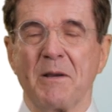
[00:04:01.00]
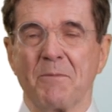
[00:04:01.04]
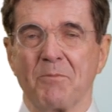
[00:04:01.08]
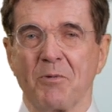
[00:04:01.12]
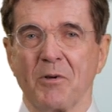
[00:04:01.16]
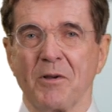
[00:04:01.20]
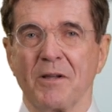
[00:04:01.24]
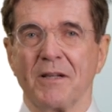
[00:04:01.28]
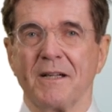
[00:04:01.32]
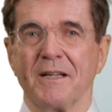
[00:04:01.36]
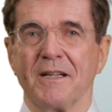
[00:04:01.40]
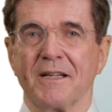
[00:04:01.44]

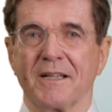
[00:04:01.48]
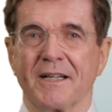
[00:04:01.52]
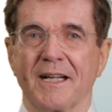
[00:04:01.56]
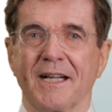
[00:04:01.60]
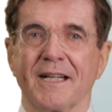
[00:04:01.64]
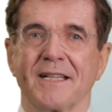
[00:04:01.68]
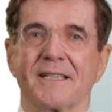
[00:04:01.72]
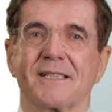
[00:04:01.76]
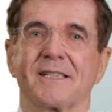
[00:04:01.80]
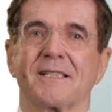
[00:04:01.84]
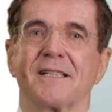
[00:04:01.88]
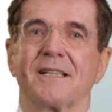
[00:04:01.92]
people
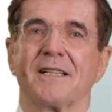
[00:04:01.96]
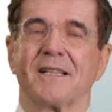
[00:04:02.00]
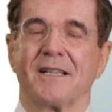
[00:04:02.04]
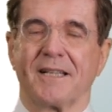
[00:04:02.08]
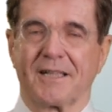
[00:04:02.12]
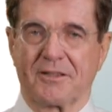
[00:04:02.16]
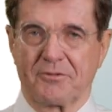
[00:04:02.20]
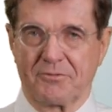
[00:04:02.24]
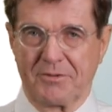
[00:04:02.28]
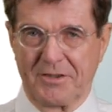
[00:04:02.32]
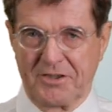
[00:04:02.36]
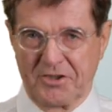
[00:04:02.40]
against
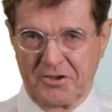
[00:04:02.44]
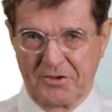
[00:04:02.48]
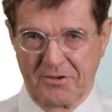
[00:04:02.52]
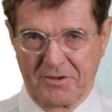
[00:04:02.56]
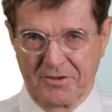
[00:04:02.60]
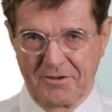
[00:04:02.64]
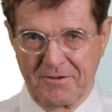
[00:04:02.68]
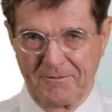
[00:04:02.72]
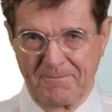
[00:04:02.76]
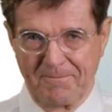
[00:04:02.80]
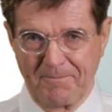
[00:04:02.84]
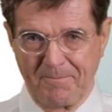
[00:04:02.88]
electric
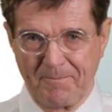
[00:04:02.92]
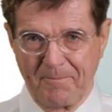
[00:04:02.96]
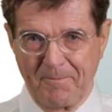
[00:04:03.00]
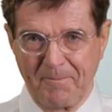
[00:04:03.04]
shock.